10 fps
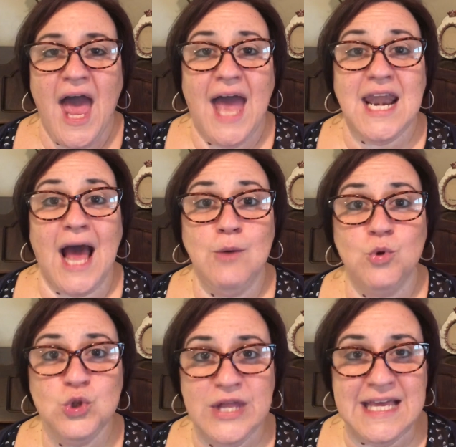And I
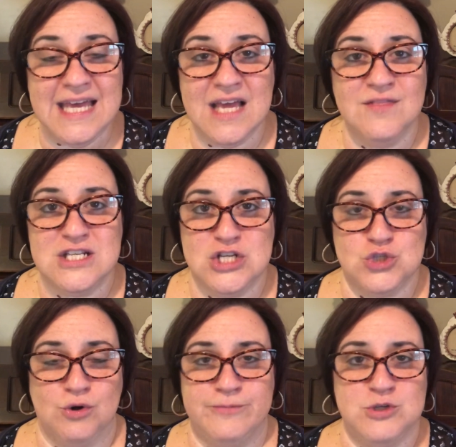will link it in the description
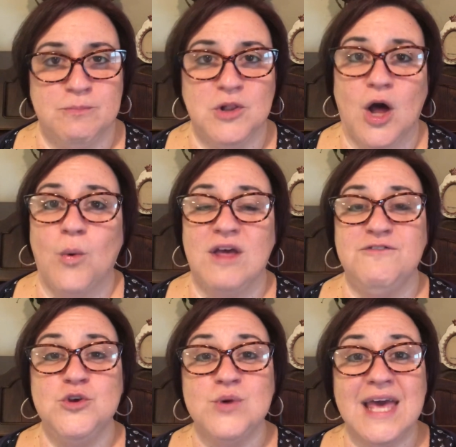description below.
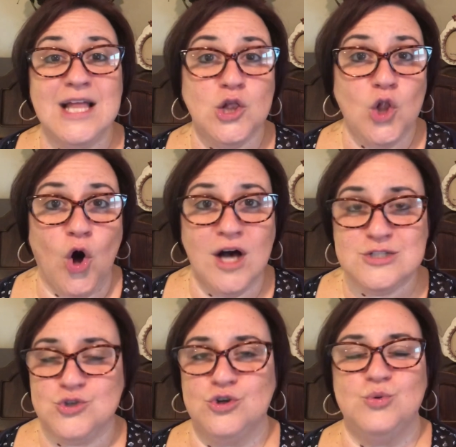If you get
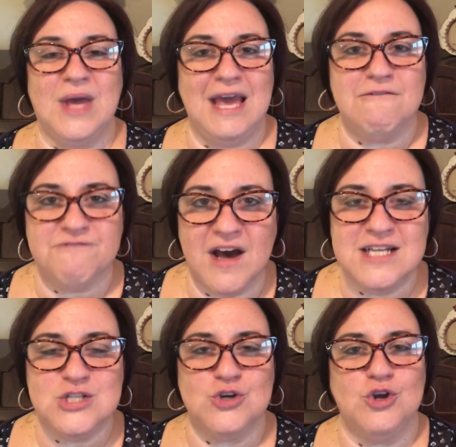lost or you can't
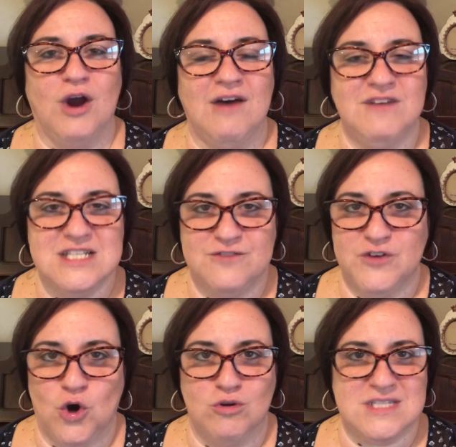find it or you're having
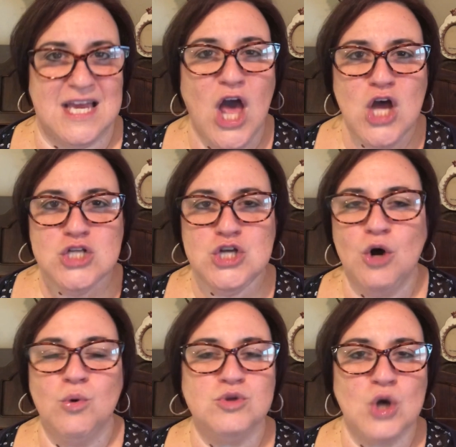difficulty,
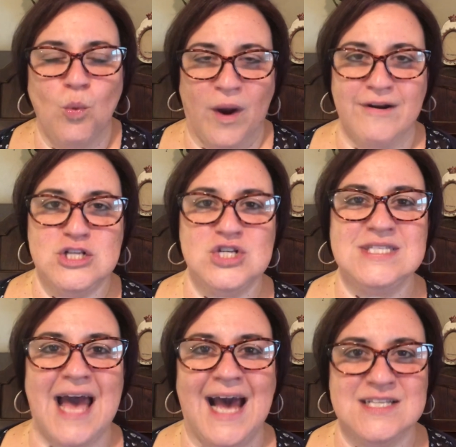don't worry.
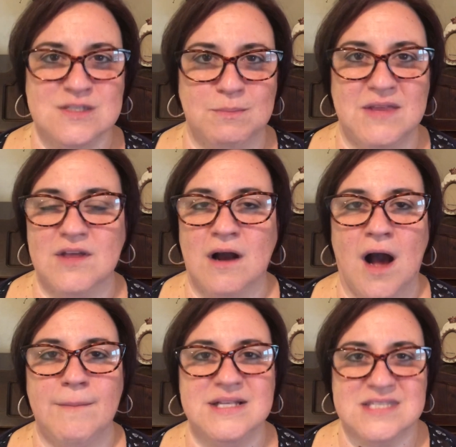Just ask me in the
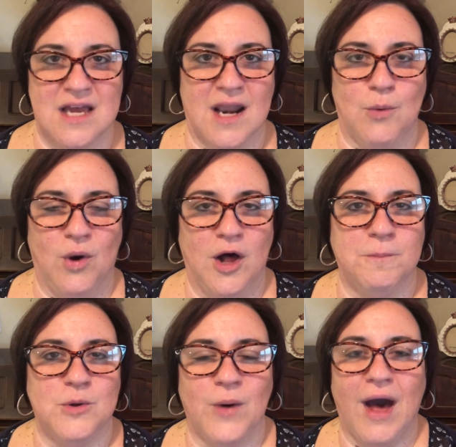comments and I will
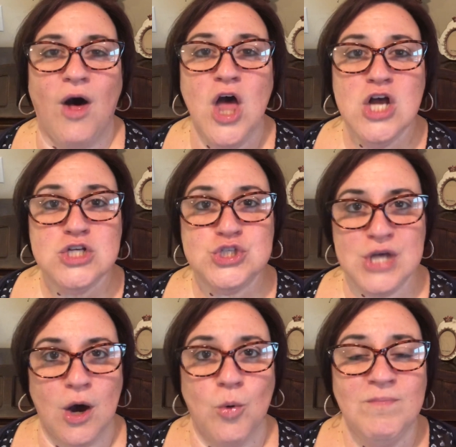help you out.
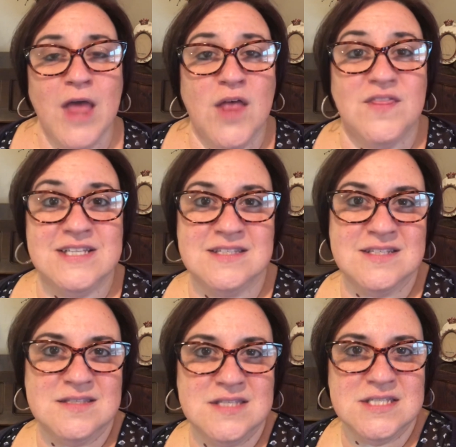So this
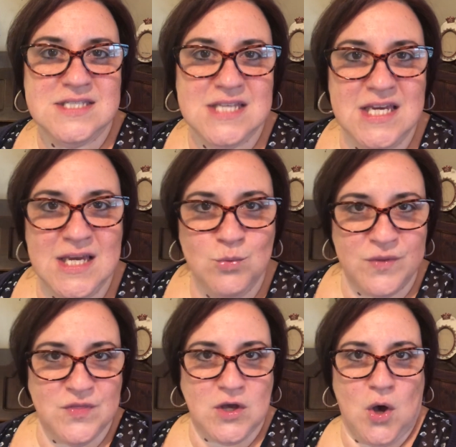is scene
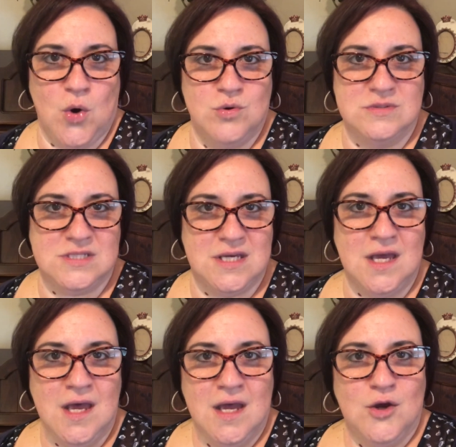with the
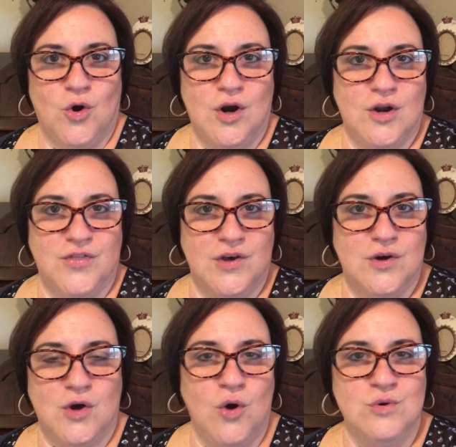cozy
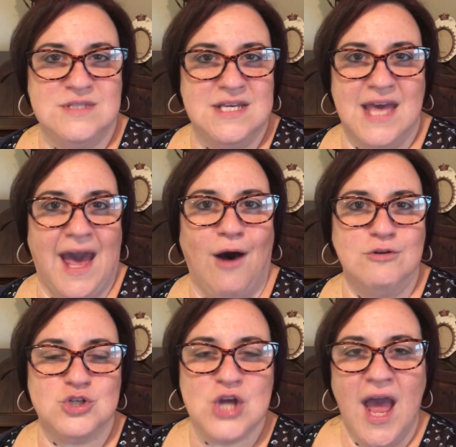
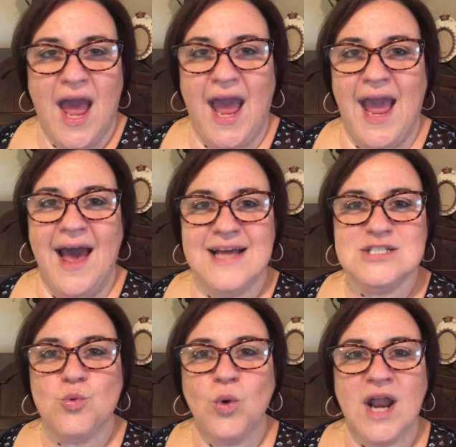couch.
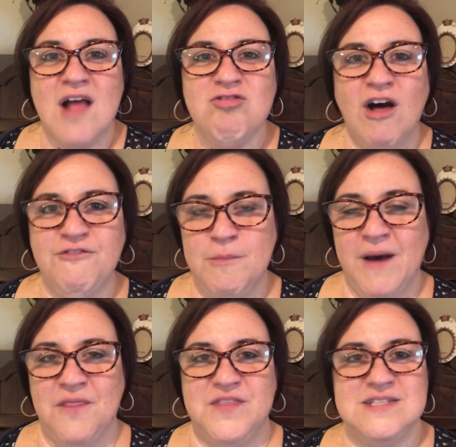And what I love
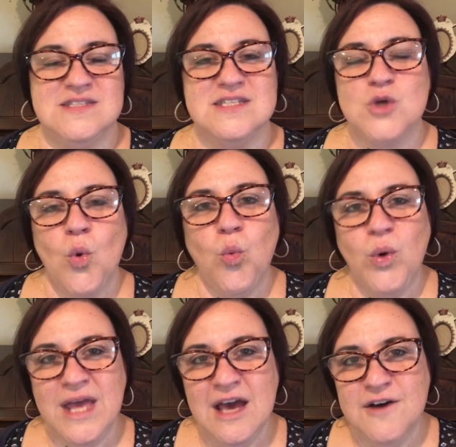about this is
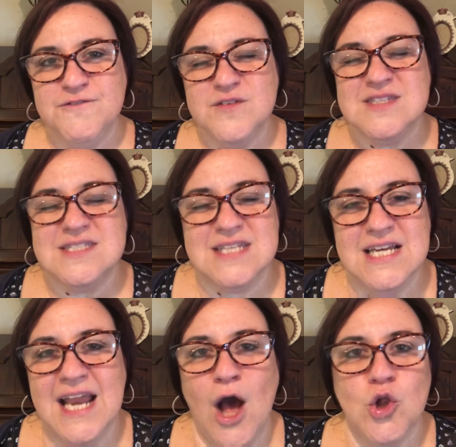we have
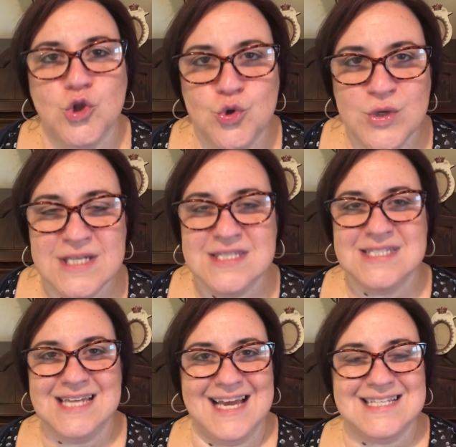seen how Lucas
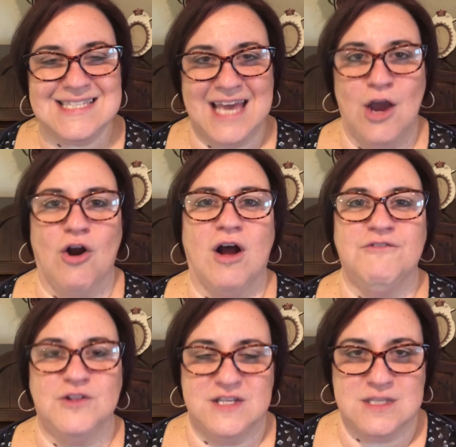takes care
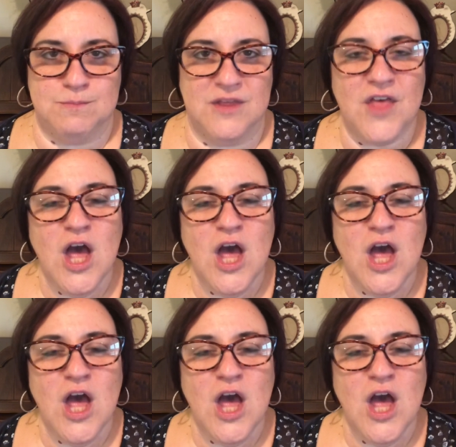of Elizabeth.